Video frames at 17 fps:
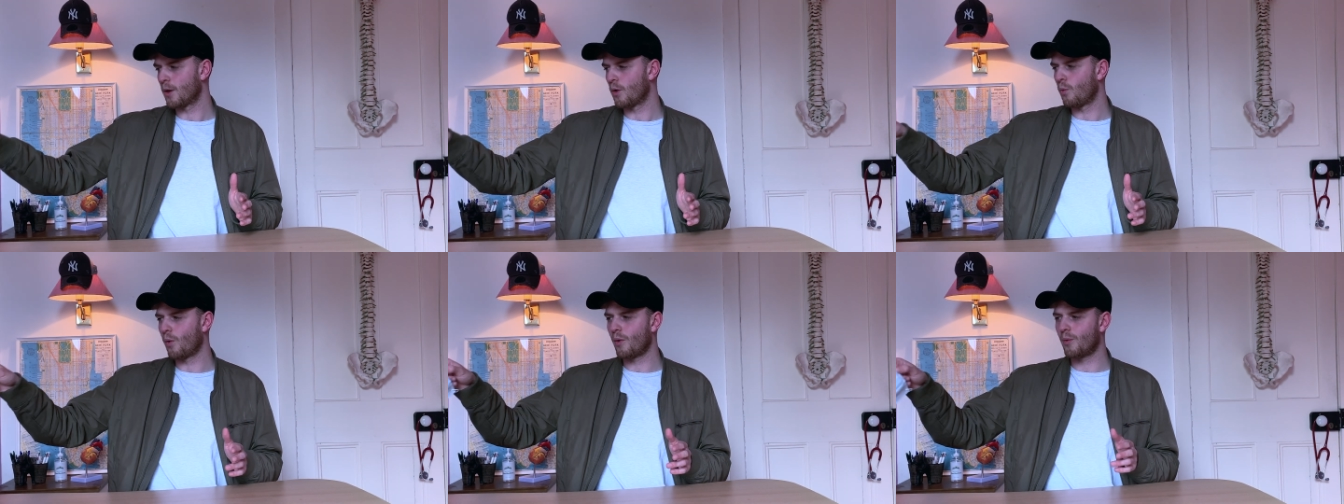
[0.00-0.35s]

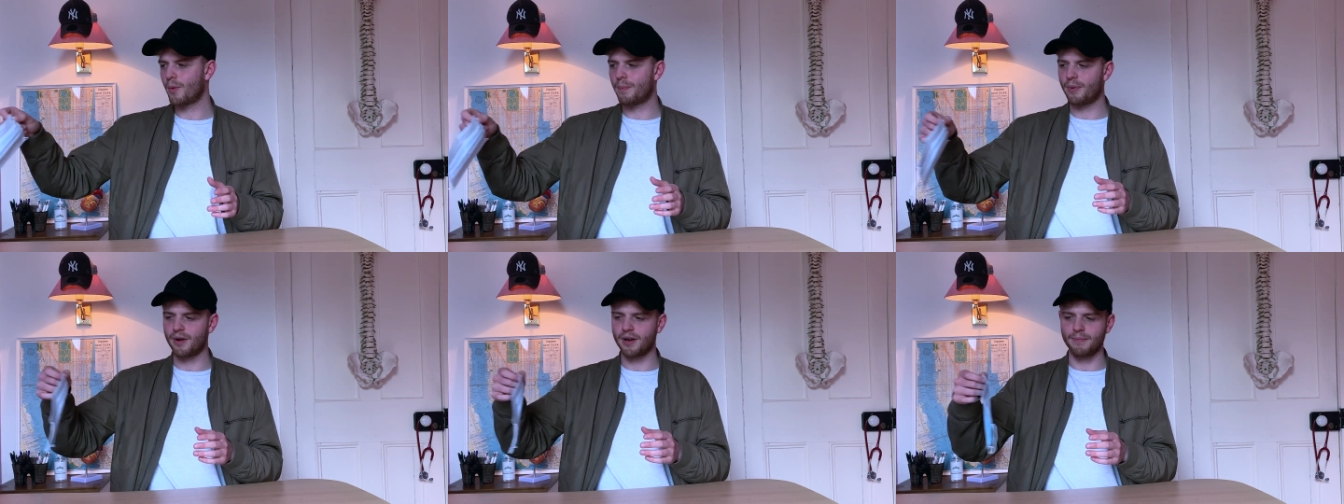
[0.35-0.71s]
when we're
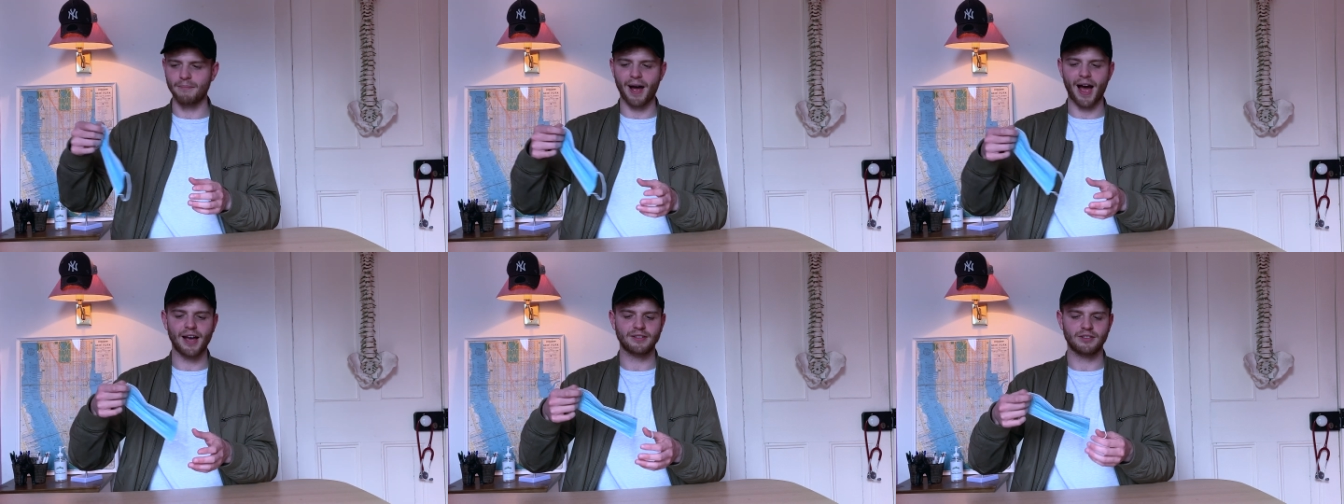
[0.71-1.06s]
putting
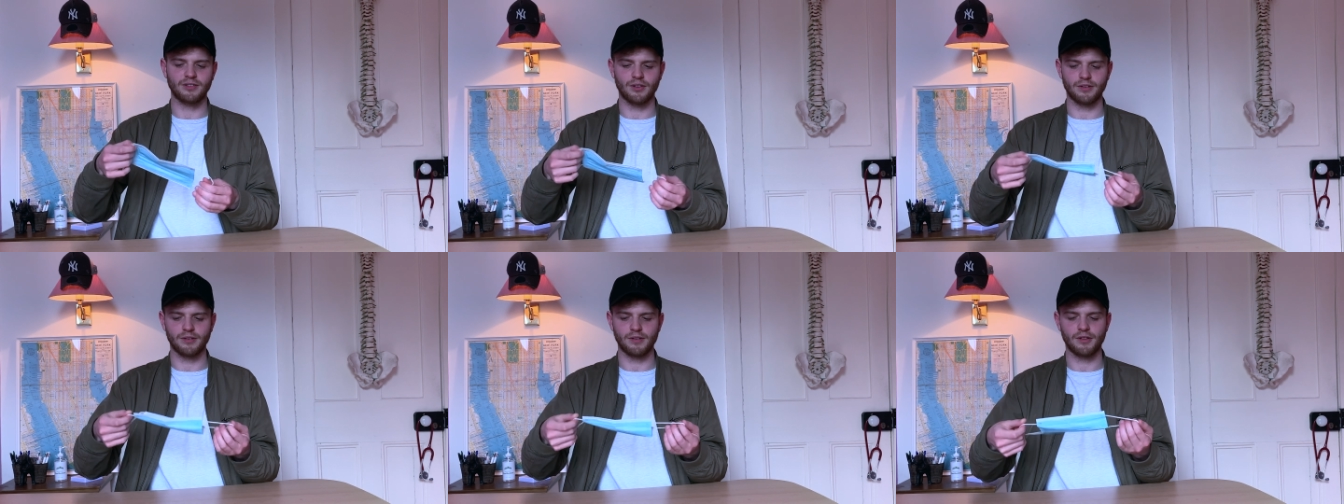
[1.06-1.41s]
masks
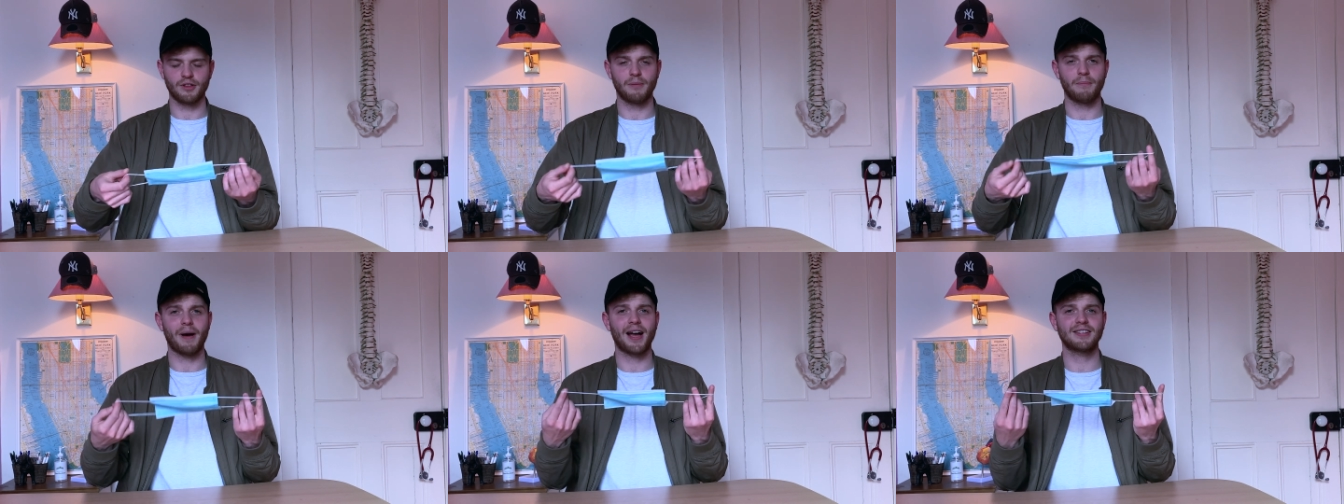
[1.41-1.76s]
on, the
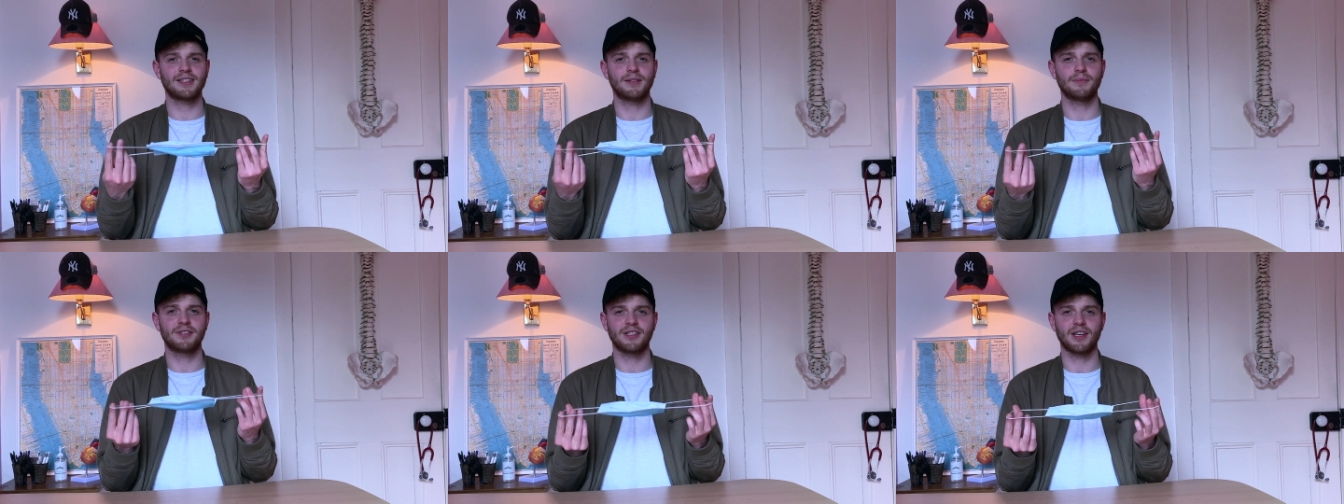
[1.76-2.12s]
mask
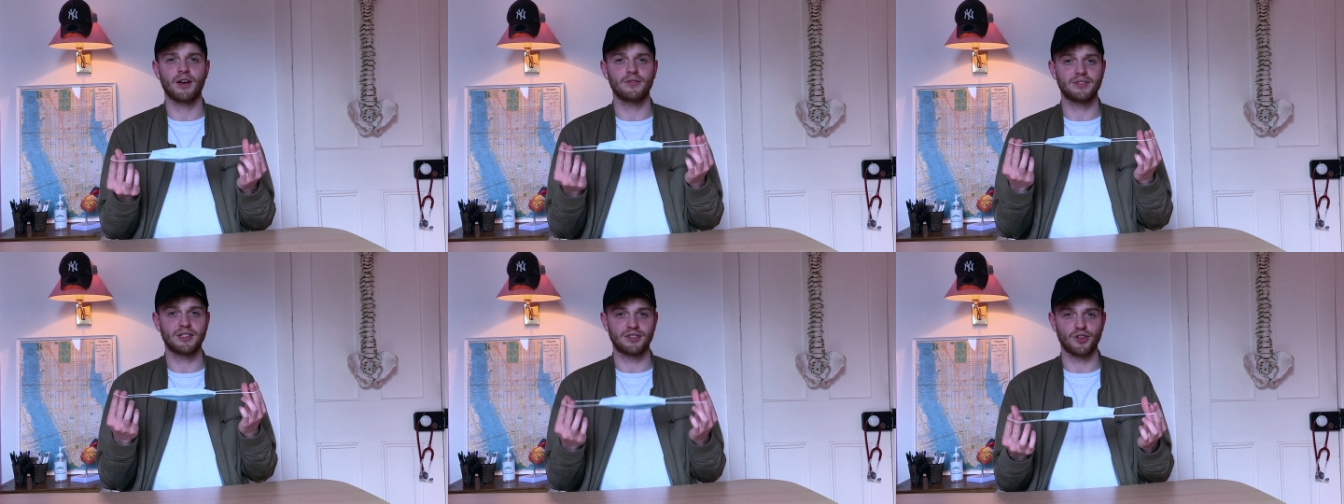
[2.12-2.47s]

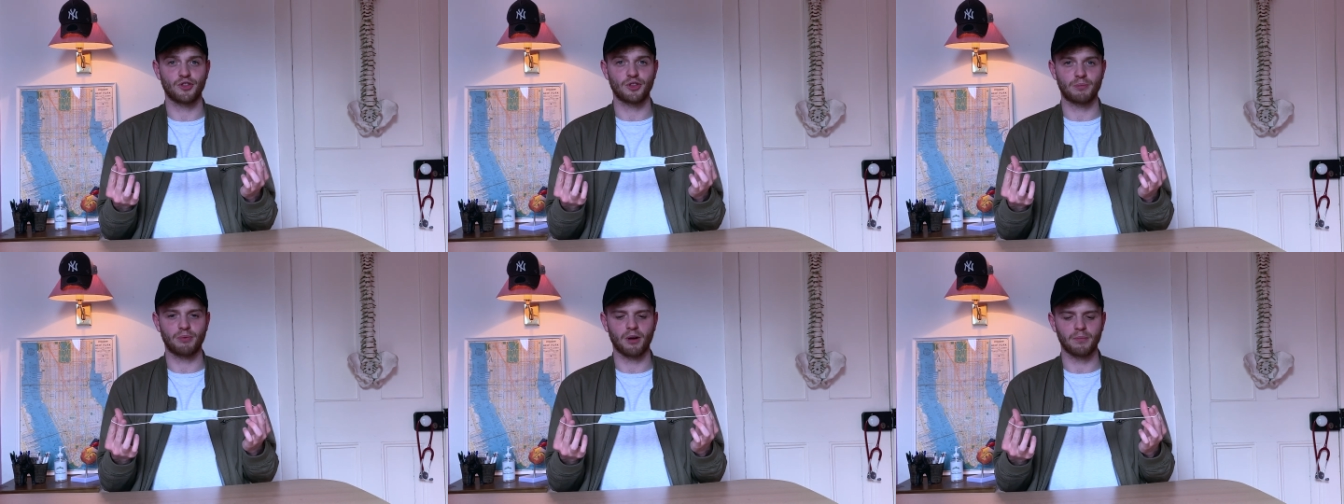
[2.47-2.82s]
themselves is not the
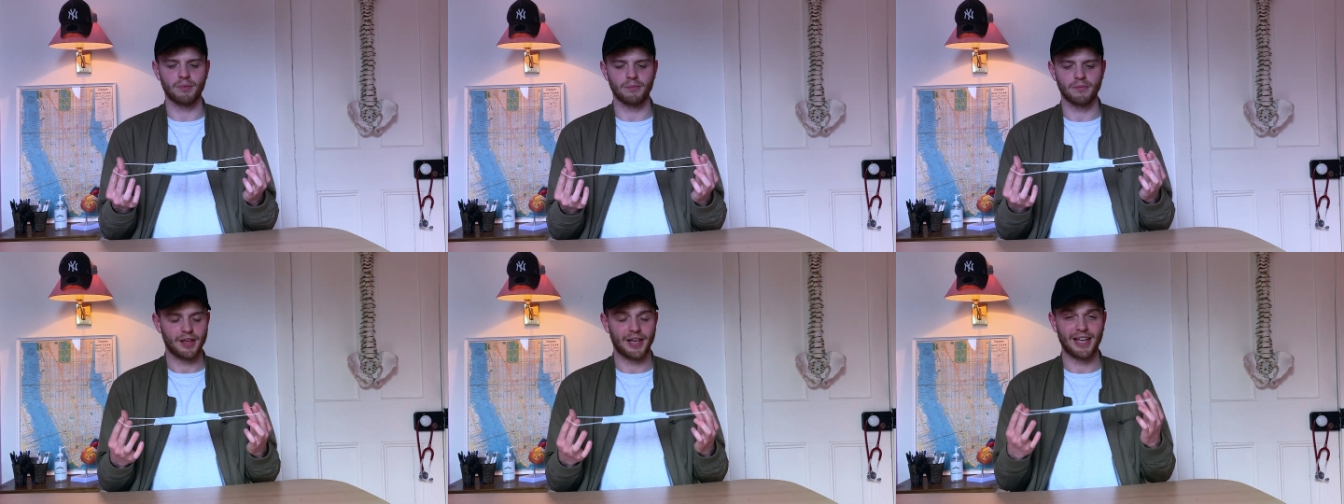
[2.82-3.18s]
problem.
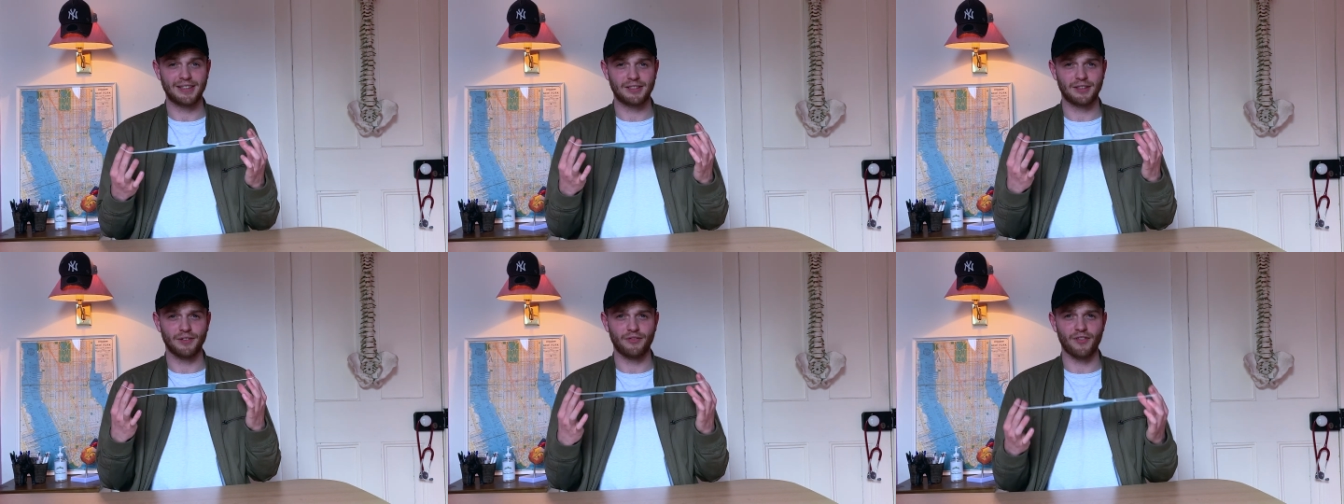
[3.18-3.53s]
It's
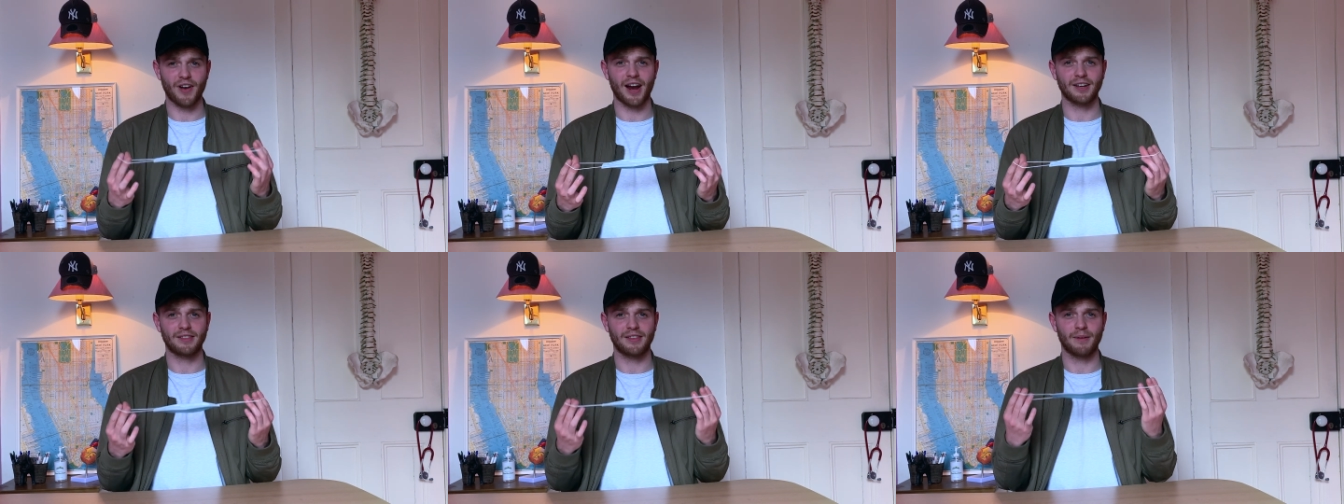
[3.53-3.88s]
the
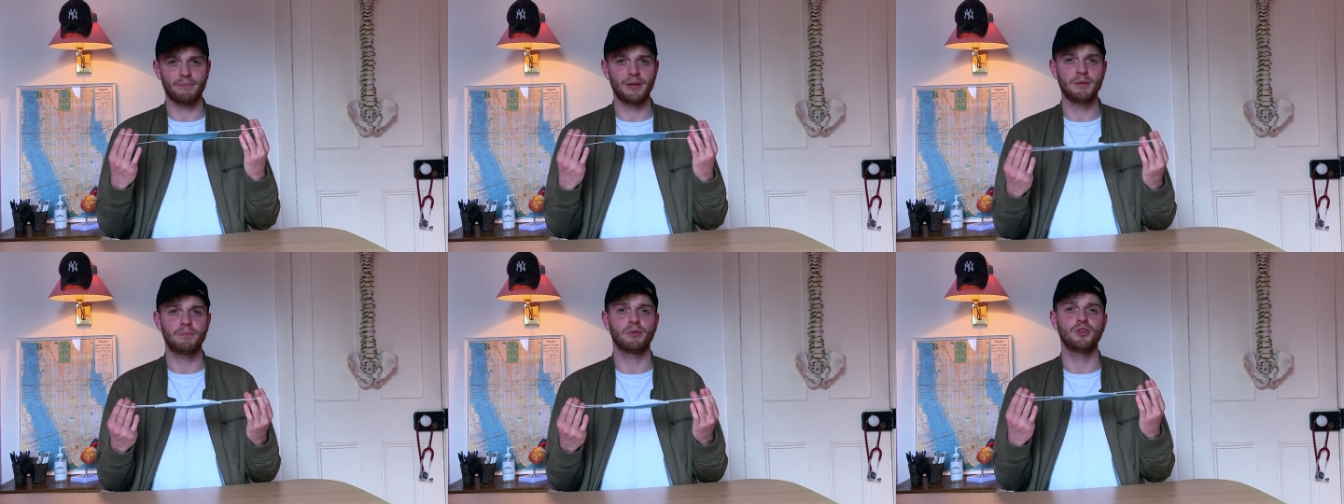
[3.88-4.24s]
fact that
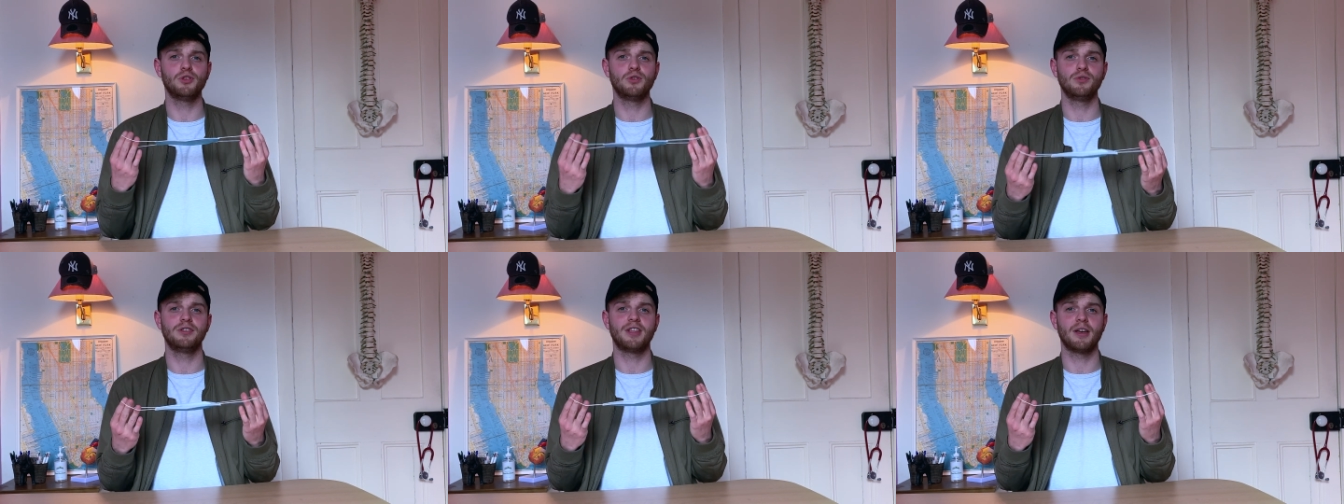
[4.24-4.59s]
people
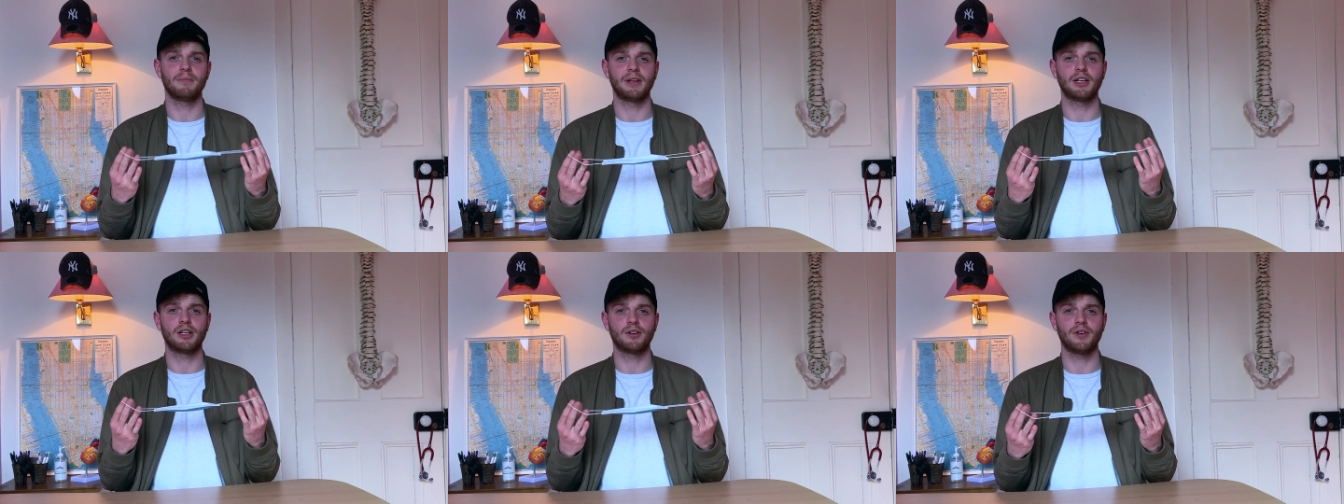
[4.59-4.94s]
use them
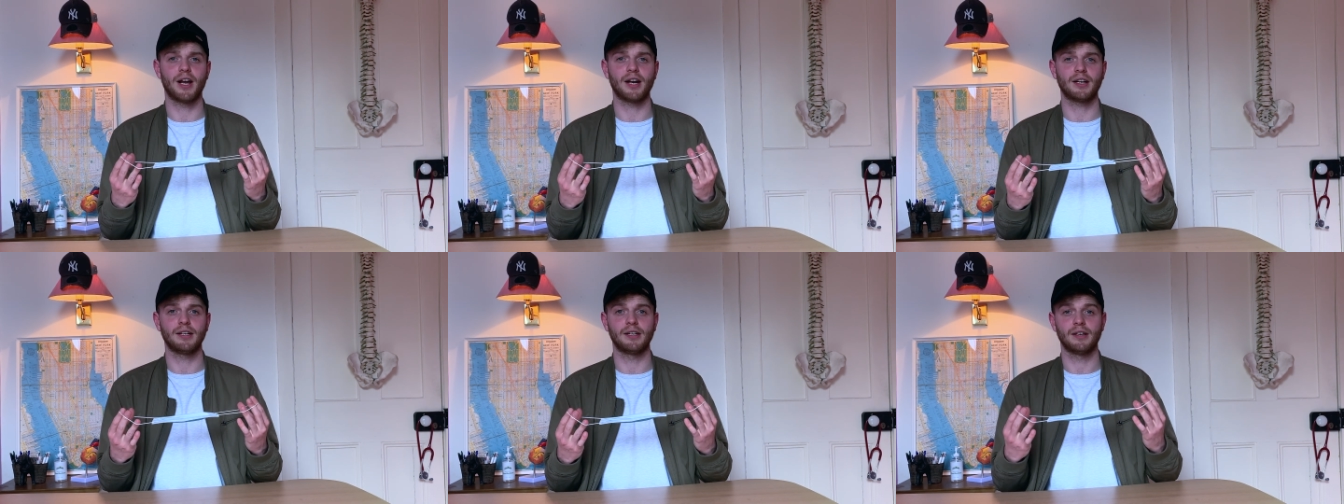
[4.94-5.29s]

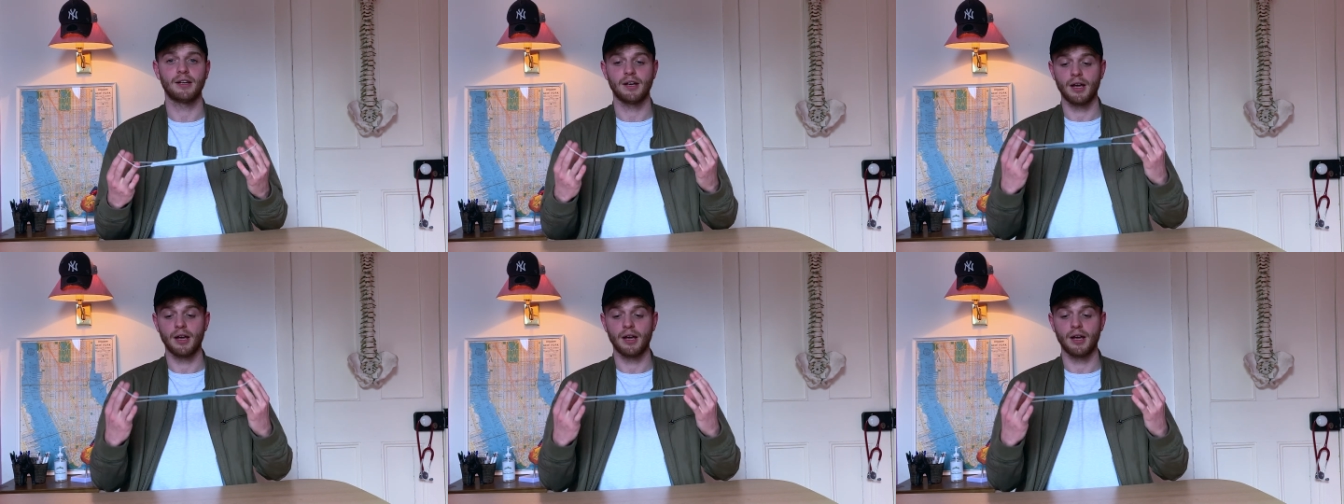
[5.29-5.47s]
incorrectly.